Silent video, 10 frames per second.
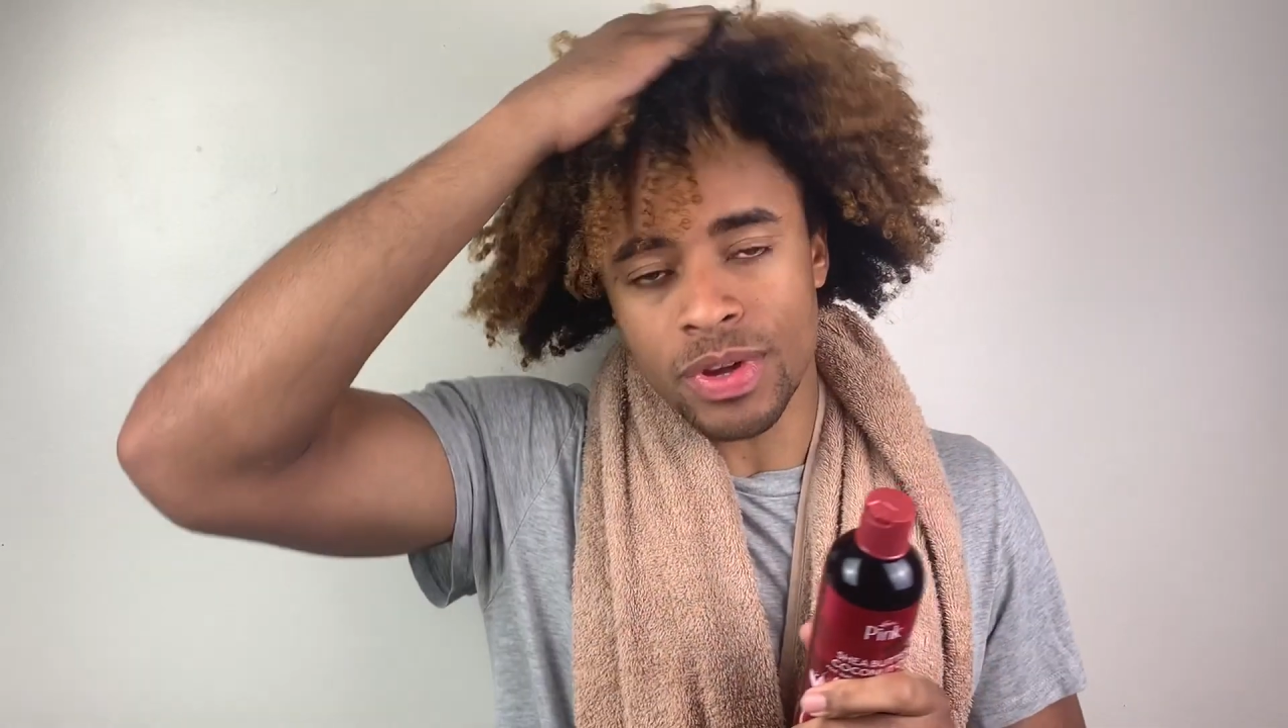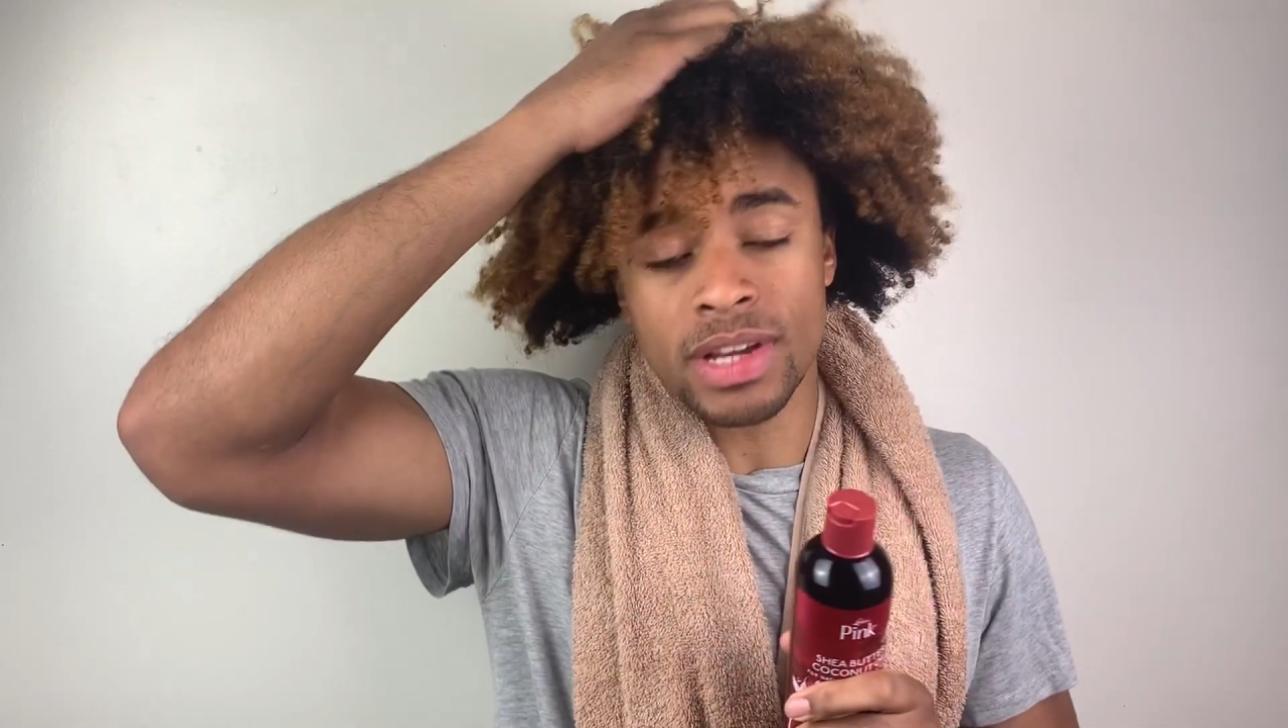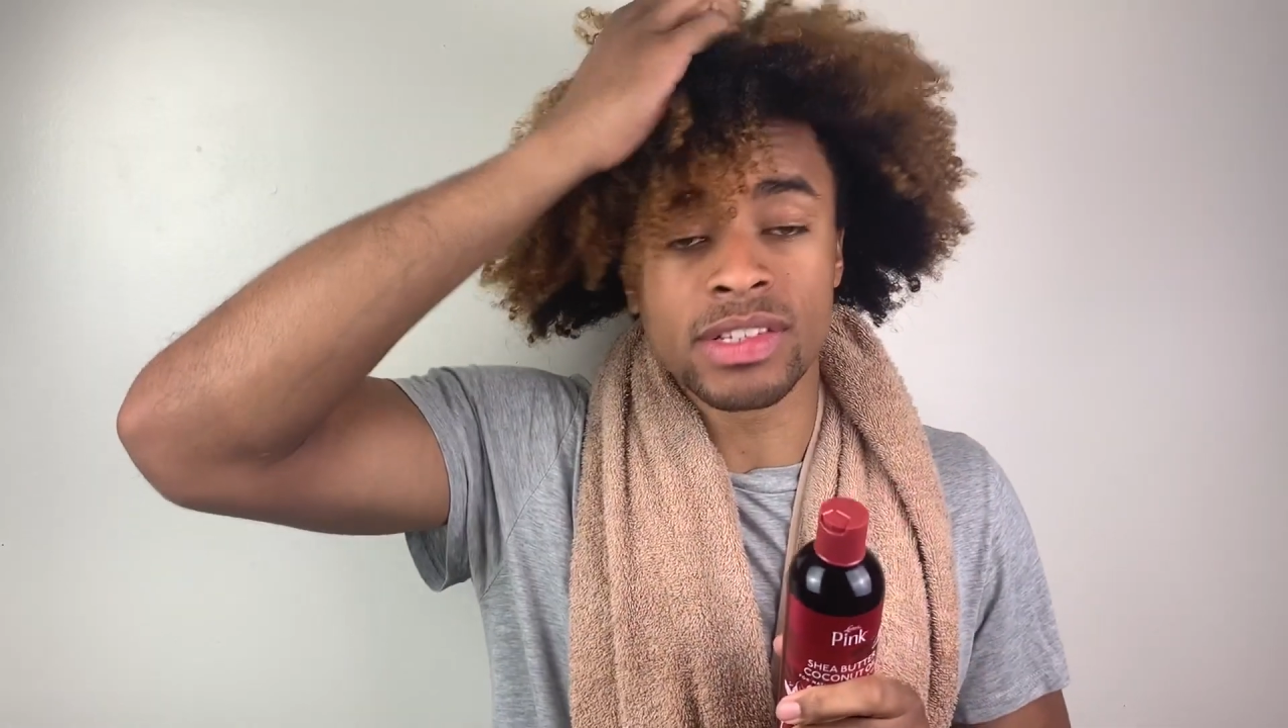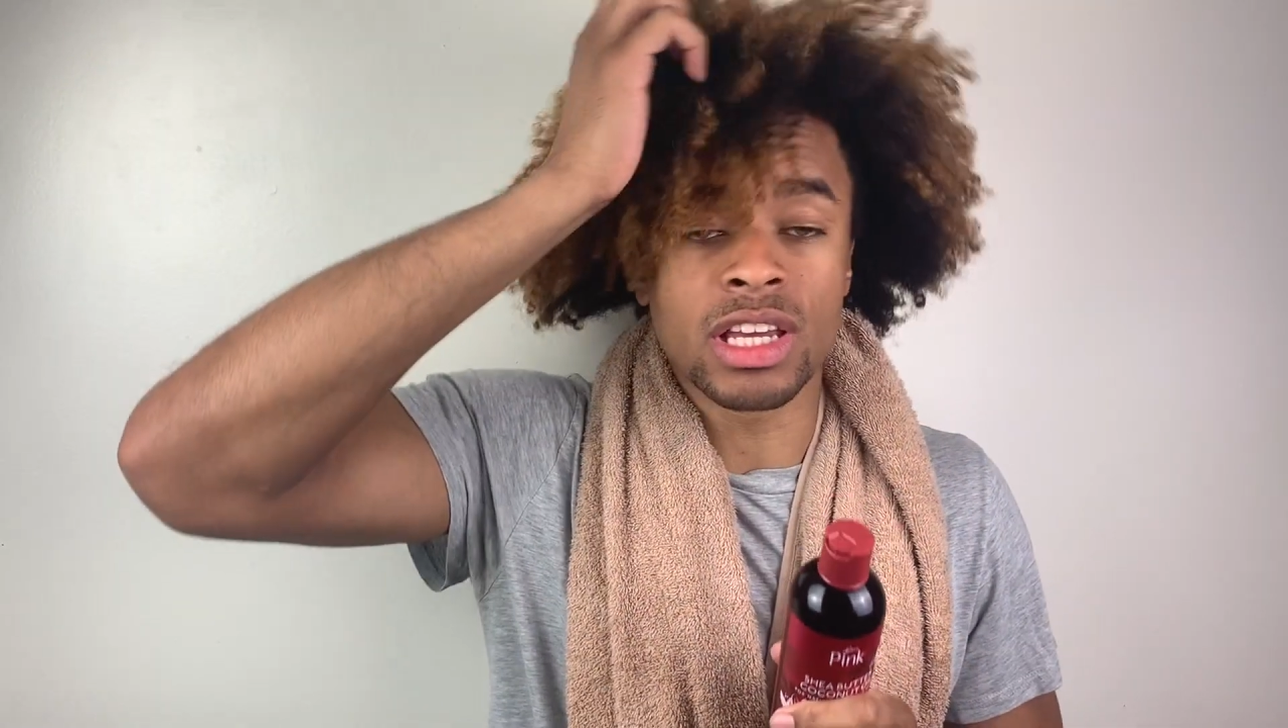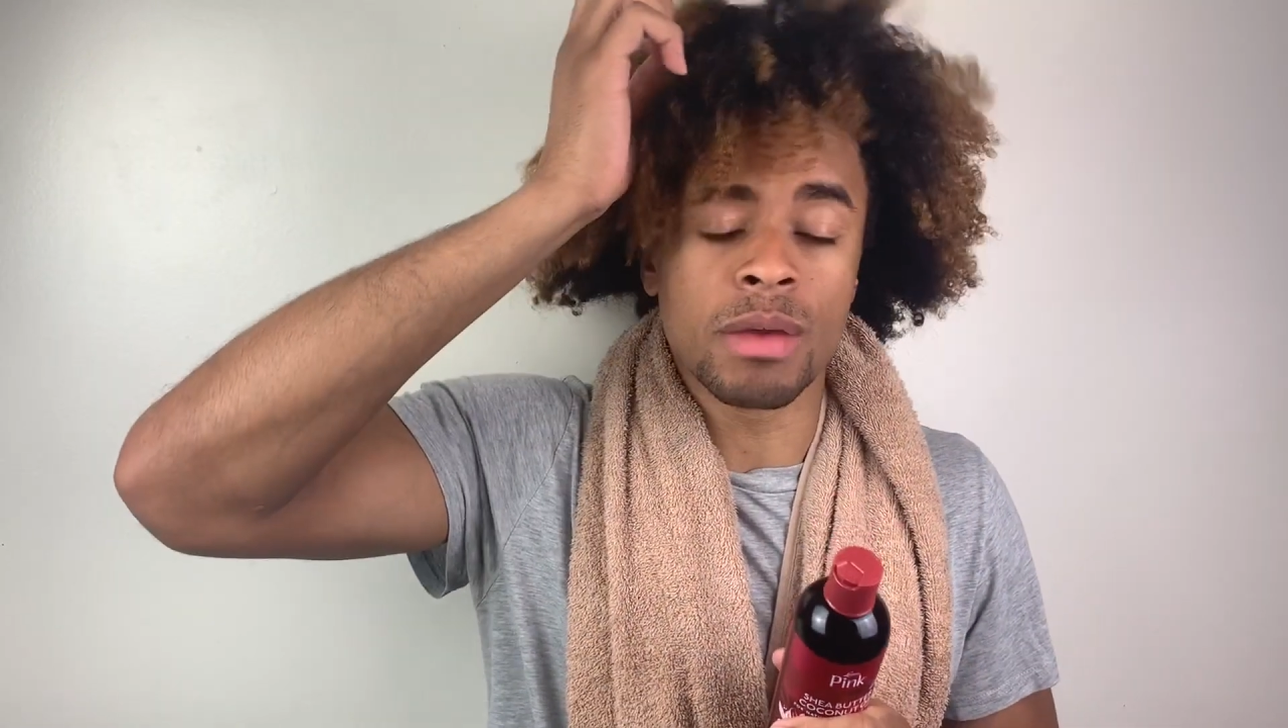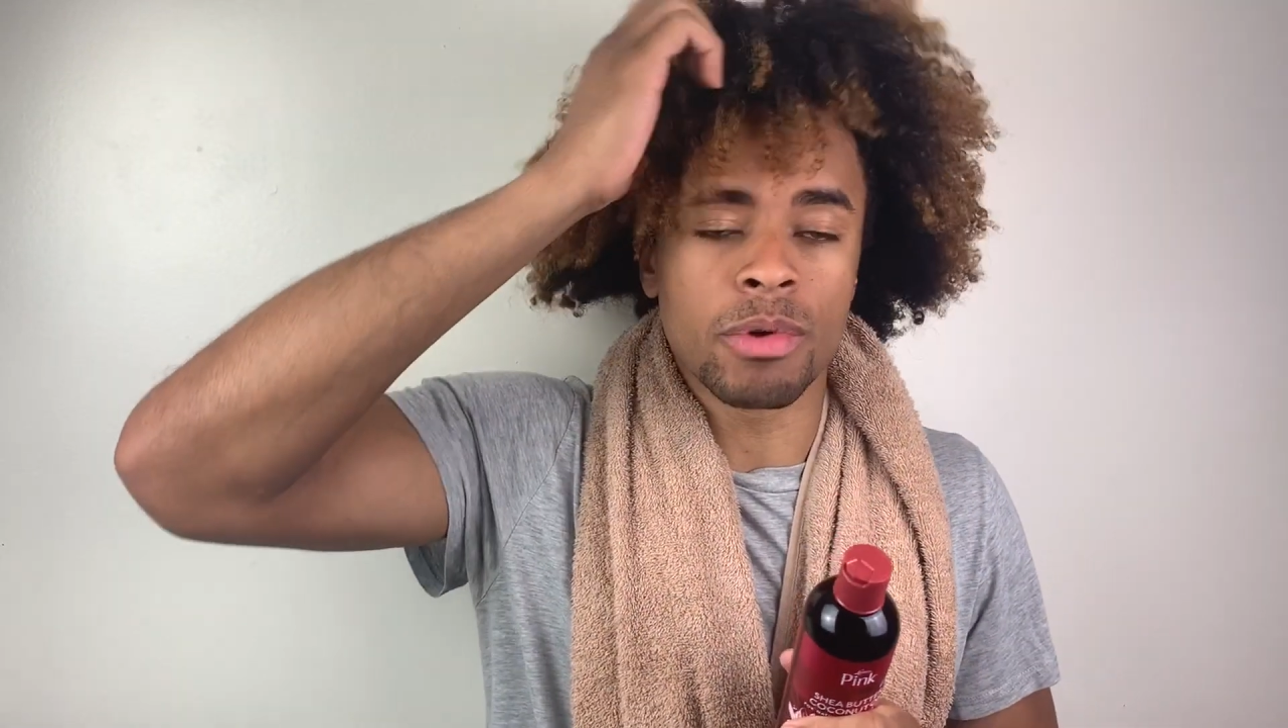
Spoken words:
things to keep